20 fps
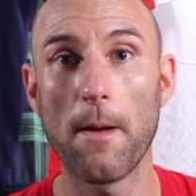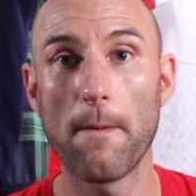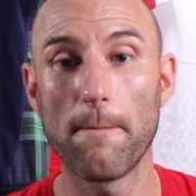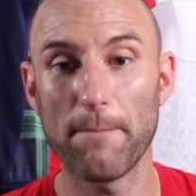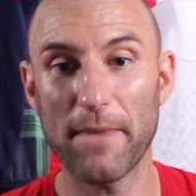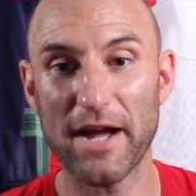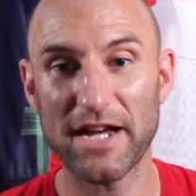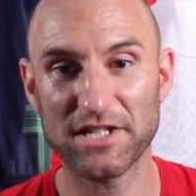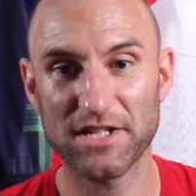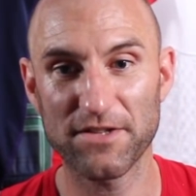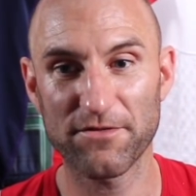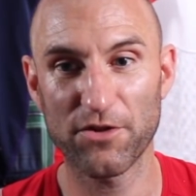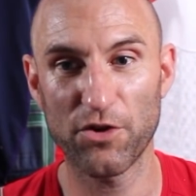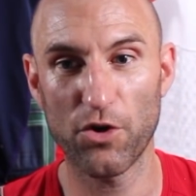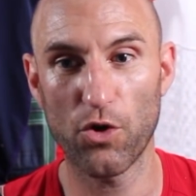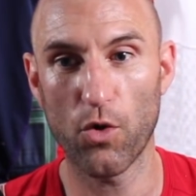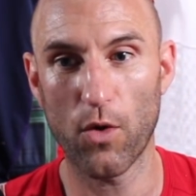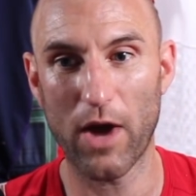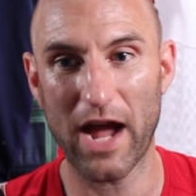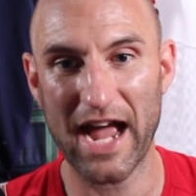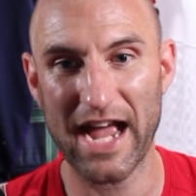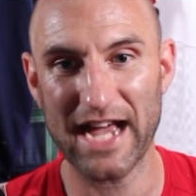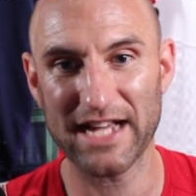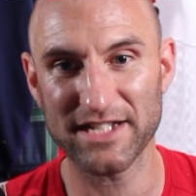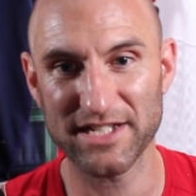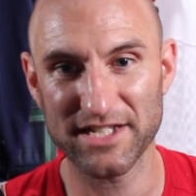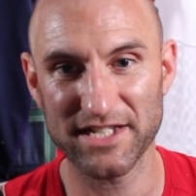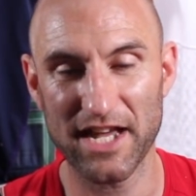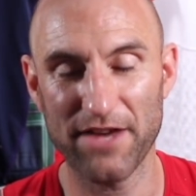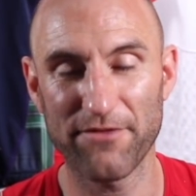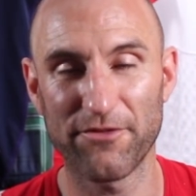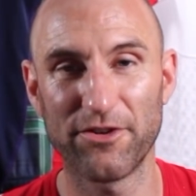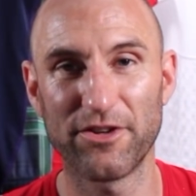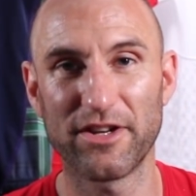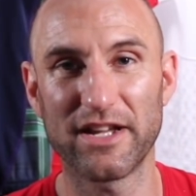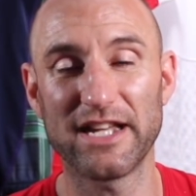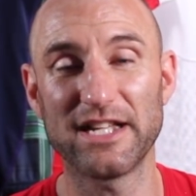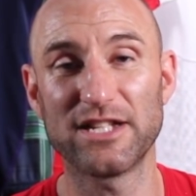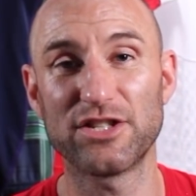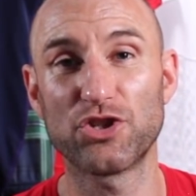Massive call at
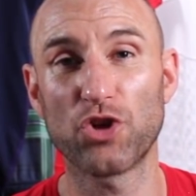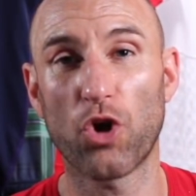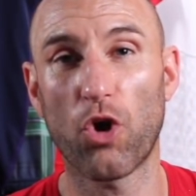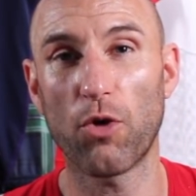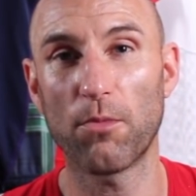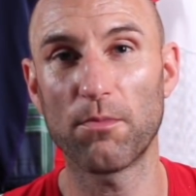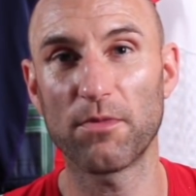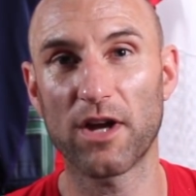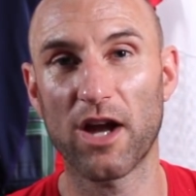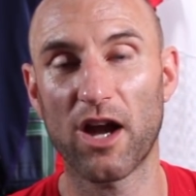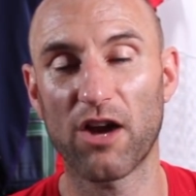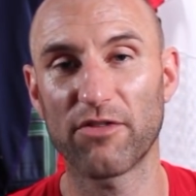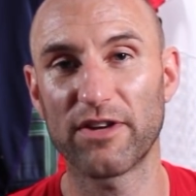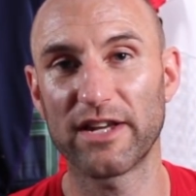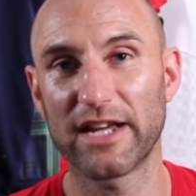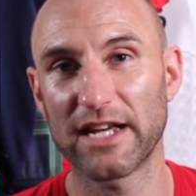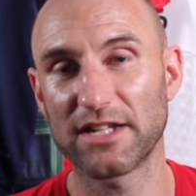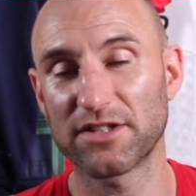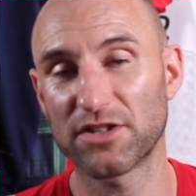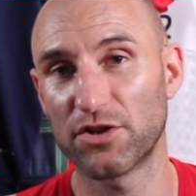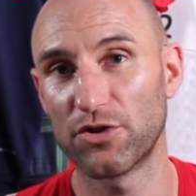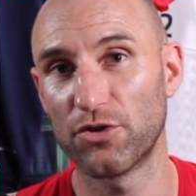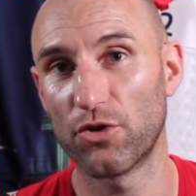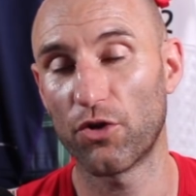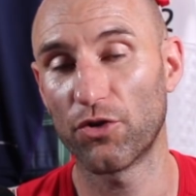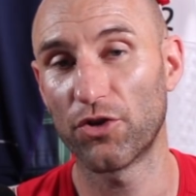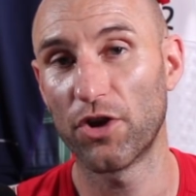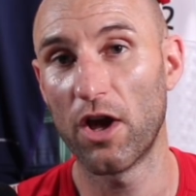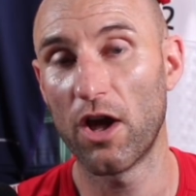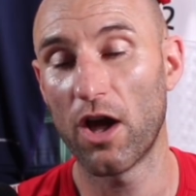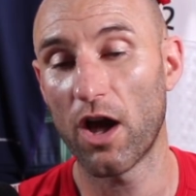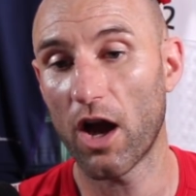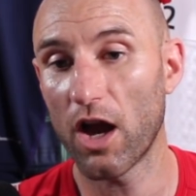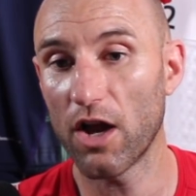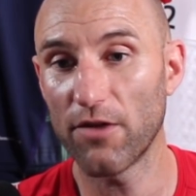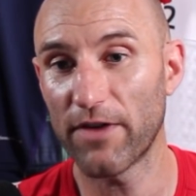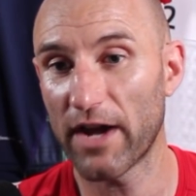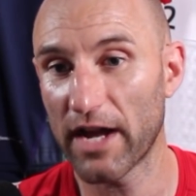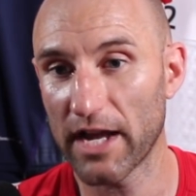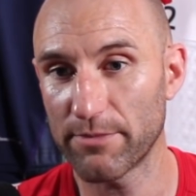seven is Tom Curry gets the nod
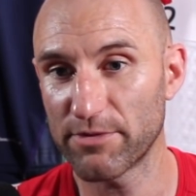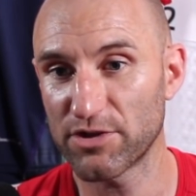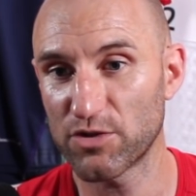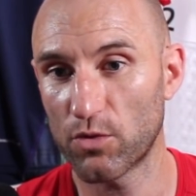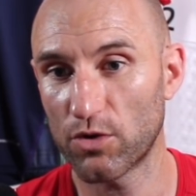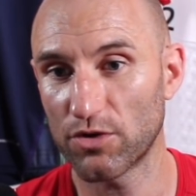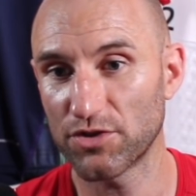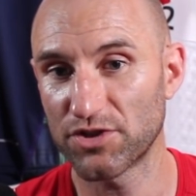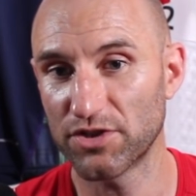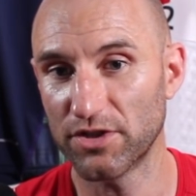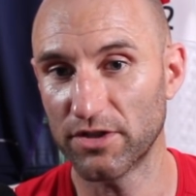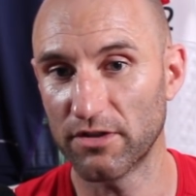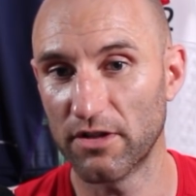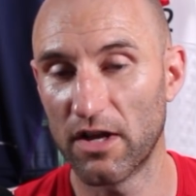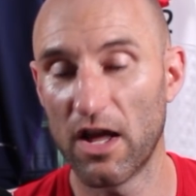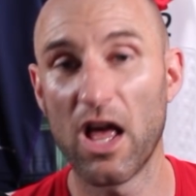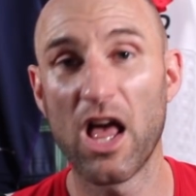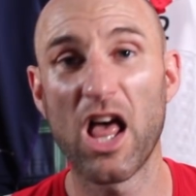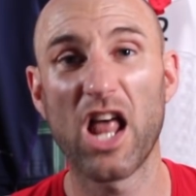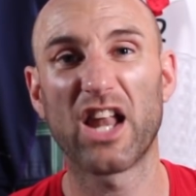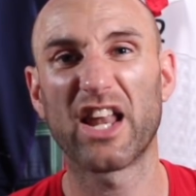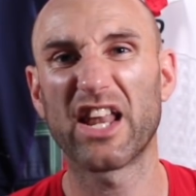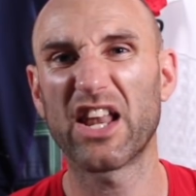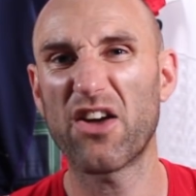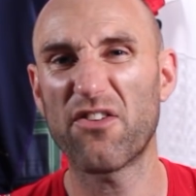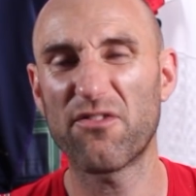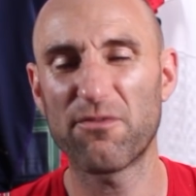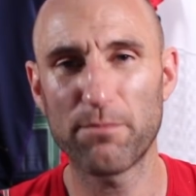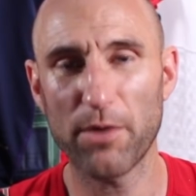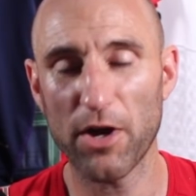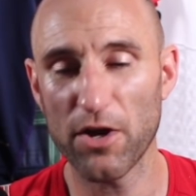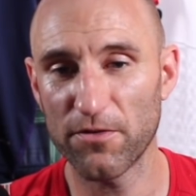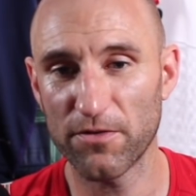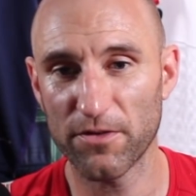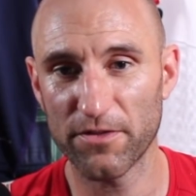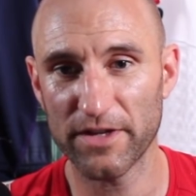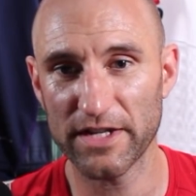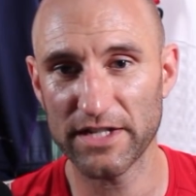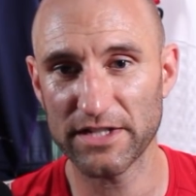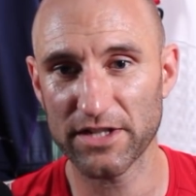over Hamish Watson. Love both
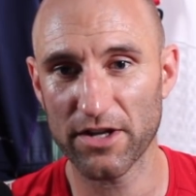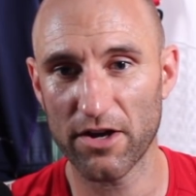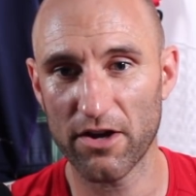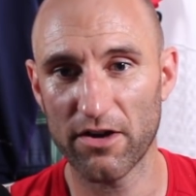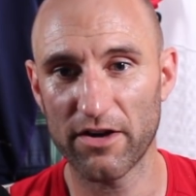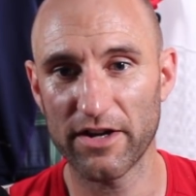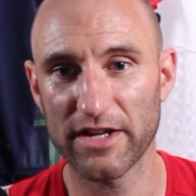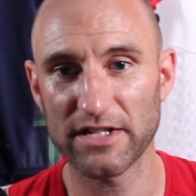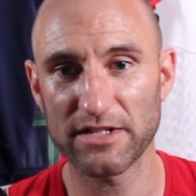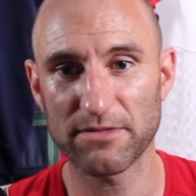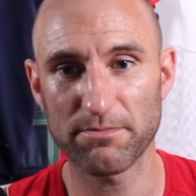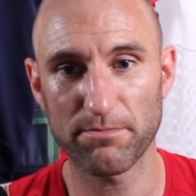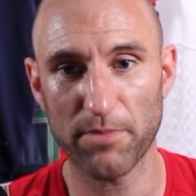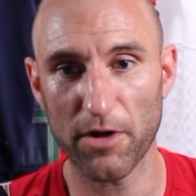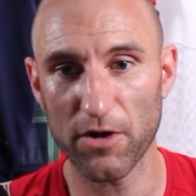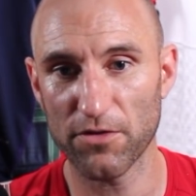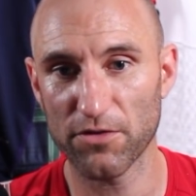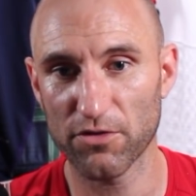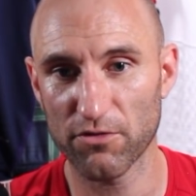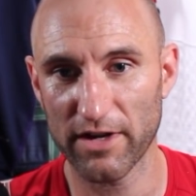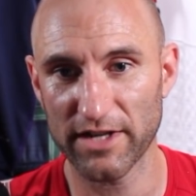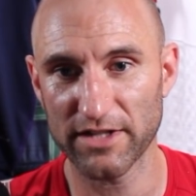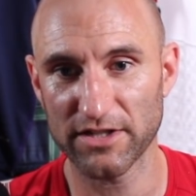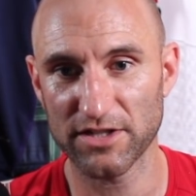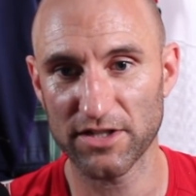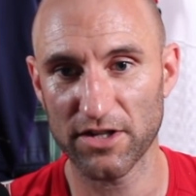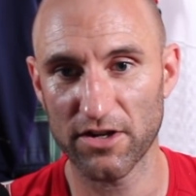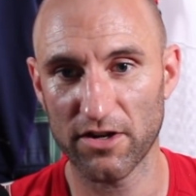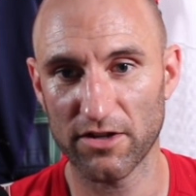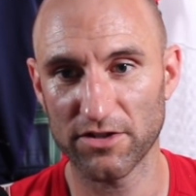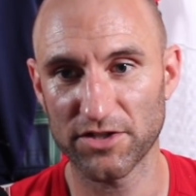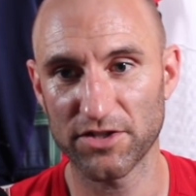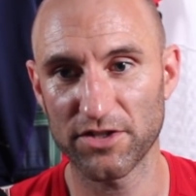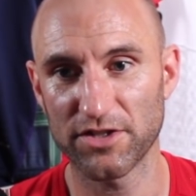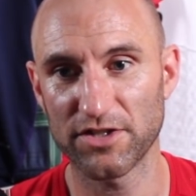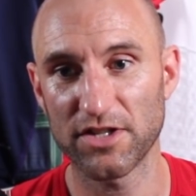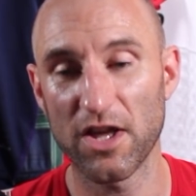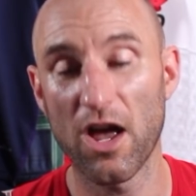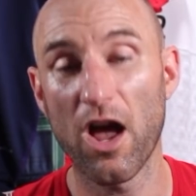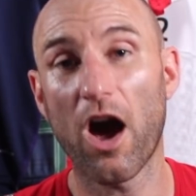of these guys, both great
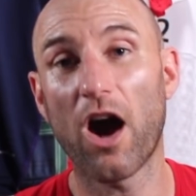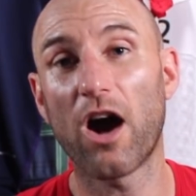starters.